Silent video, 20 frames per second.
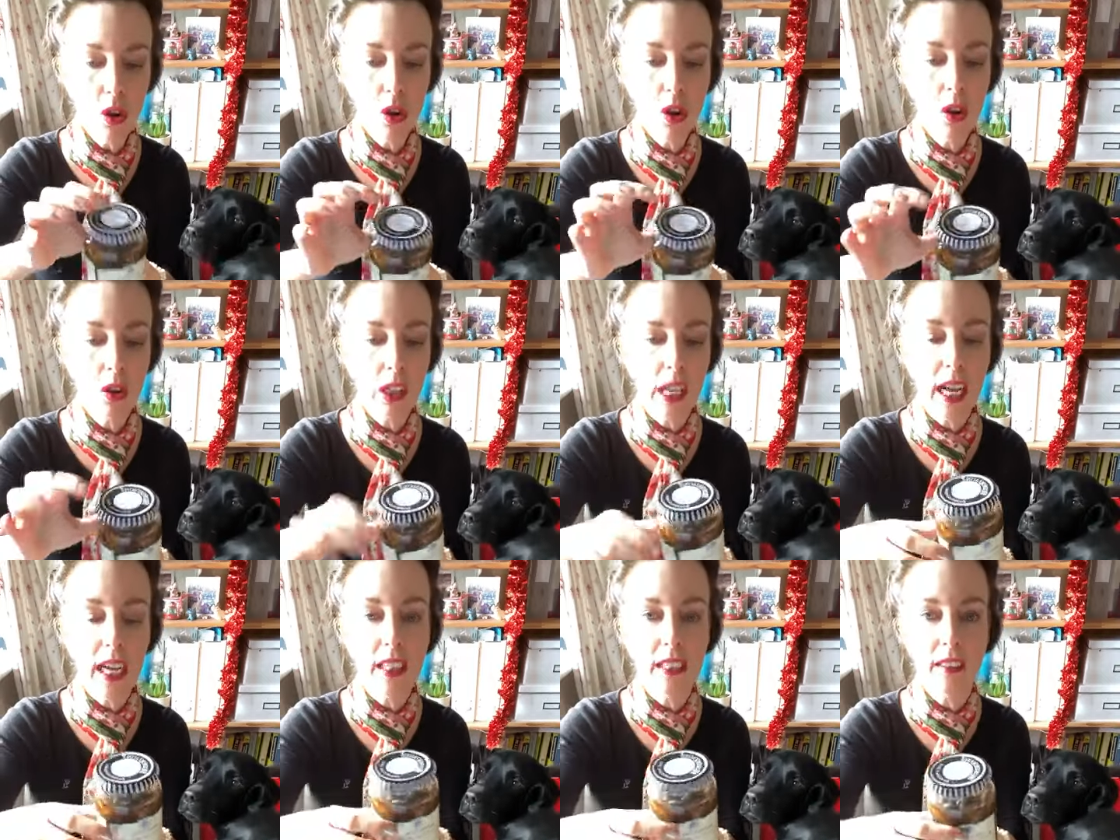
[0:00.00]

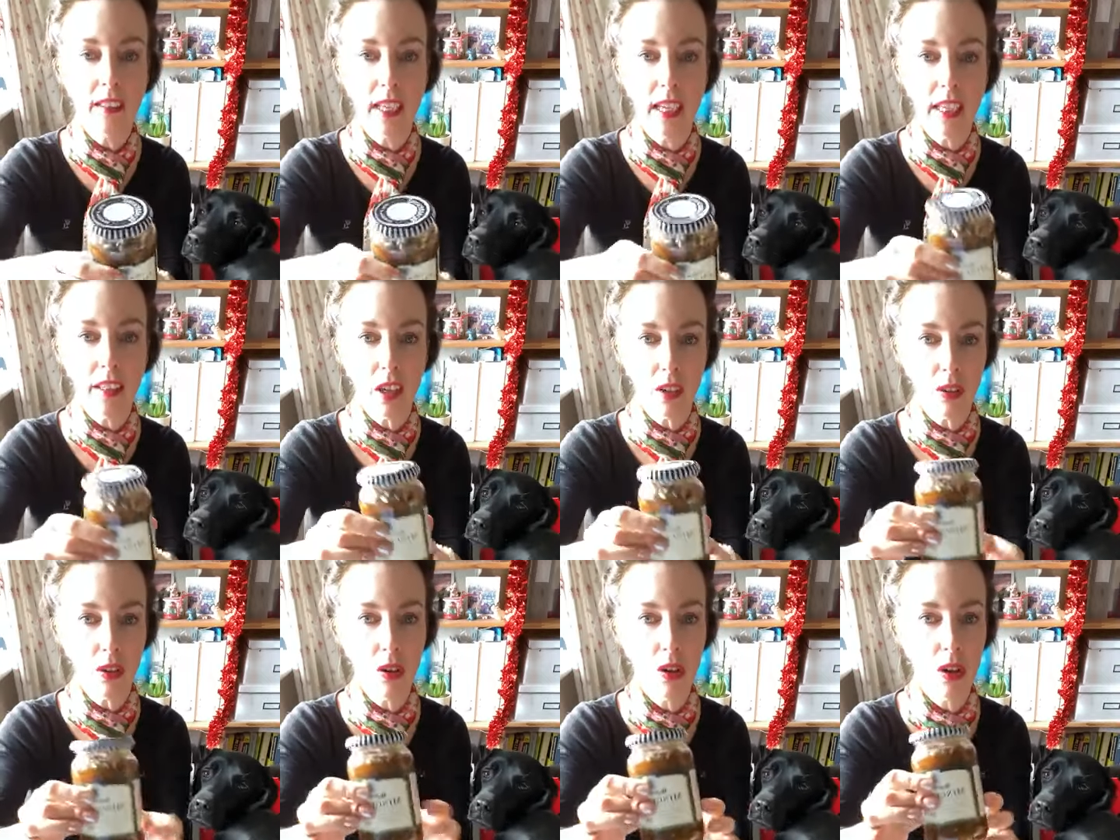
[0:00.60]
all I did,
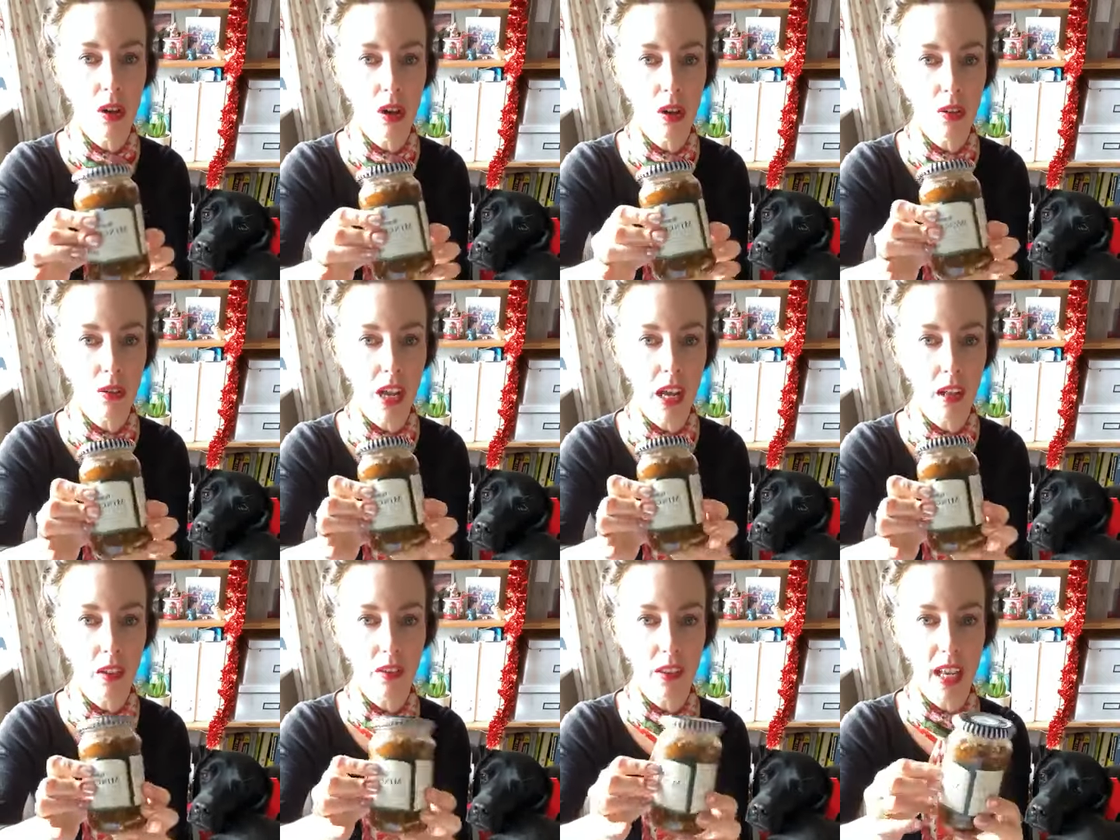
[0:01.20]
I thought, oh,
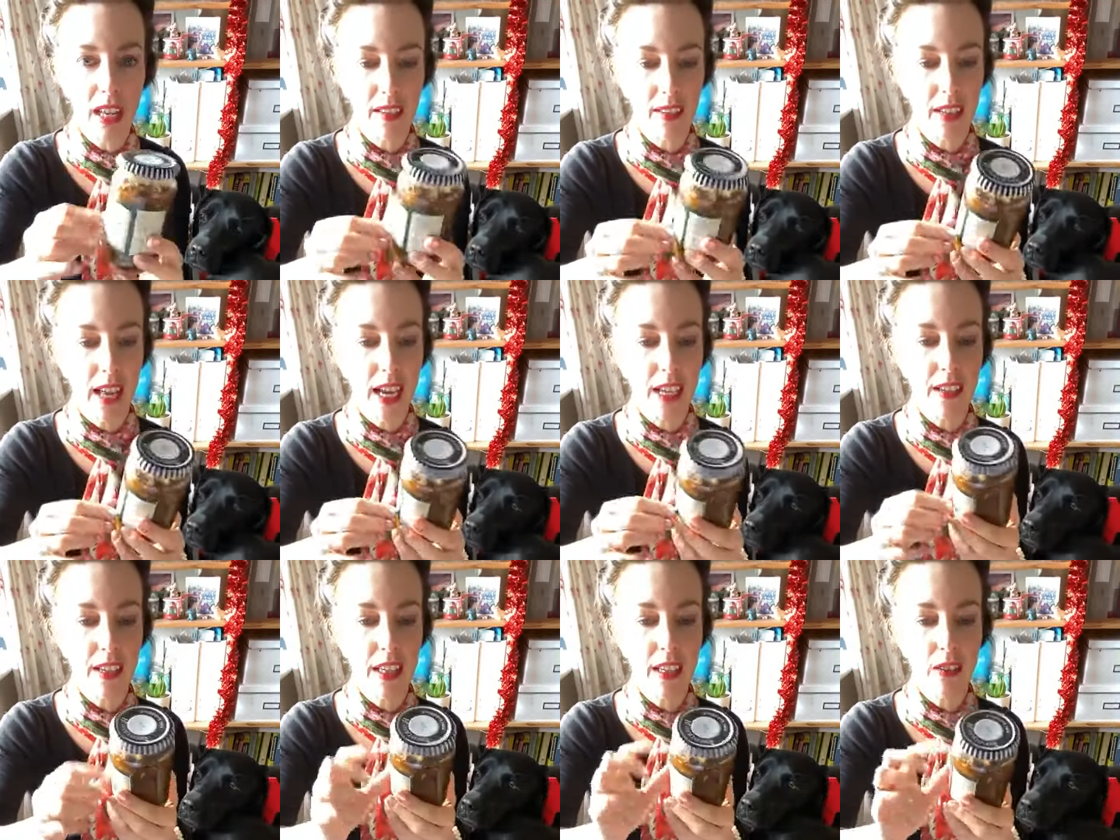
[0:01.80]
that's
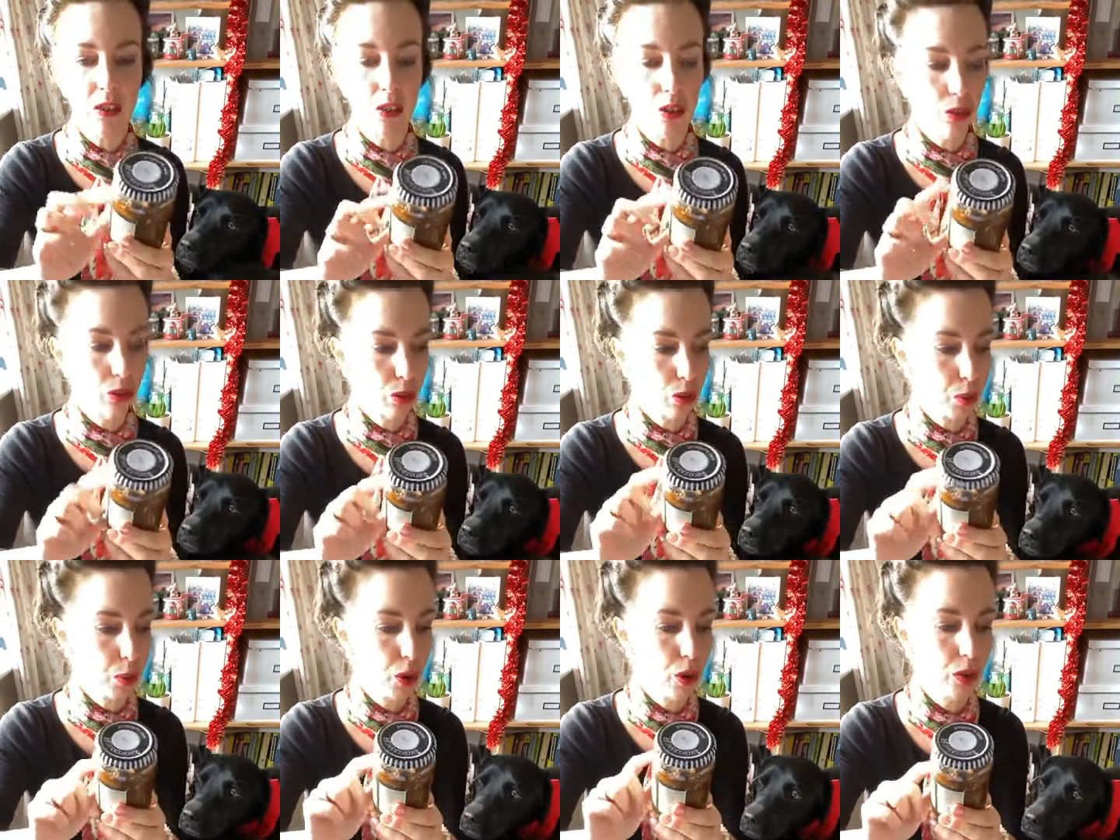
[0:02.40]
ideal to
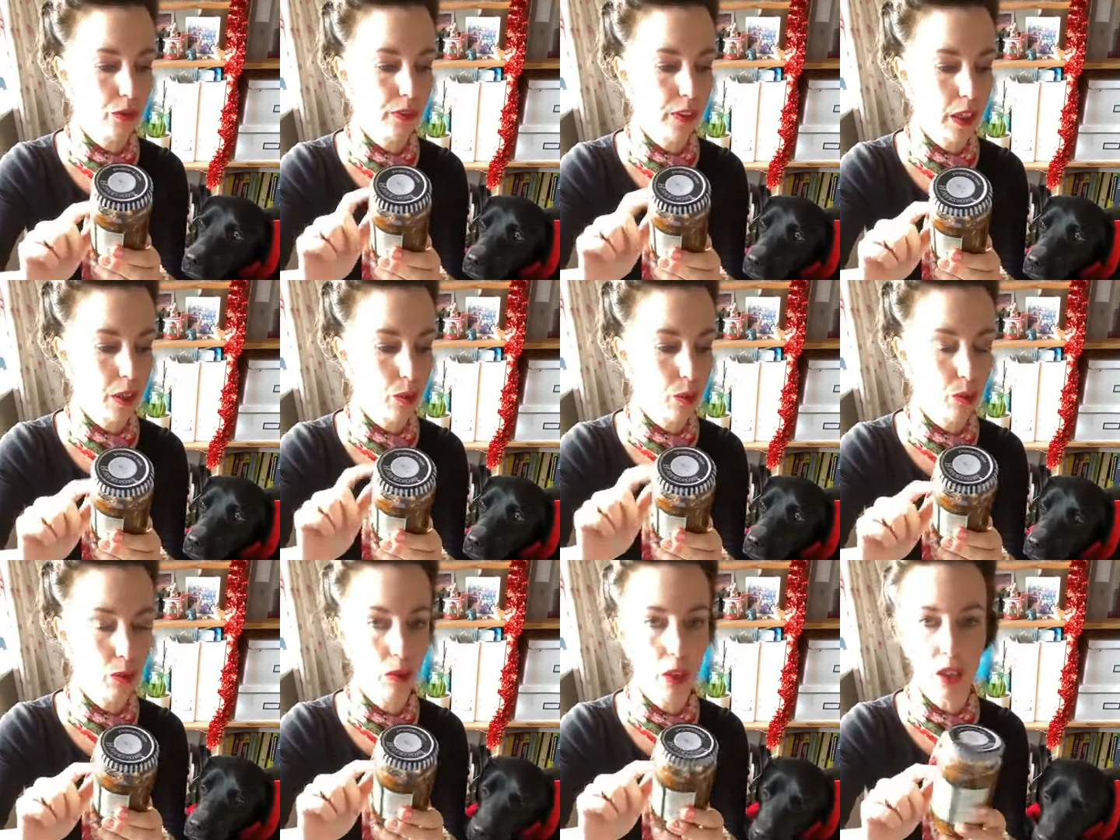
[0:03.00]
just put a
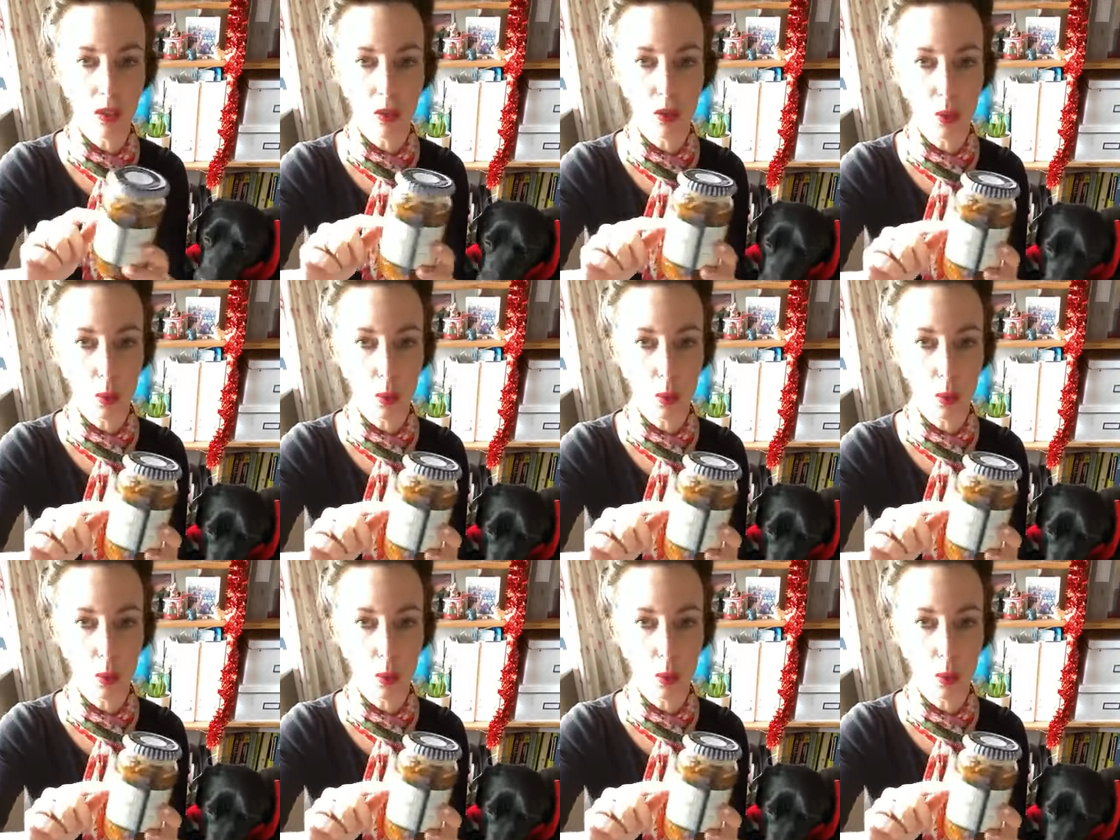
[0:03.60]
few little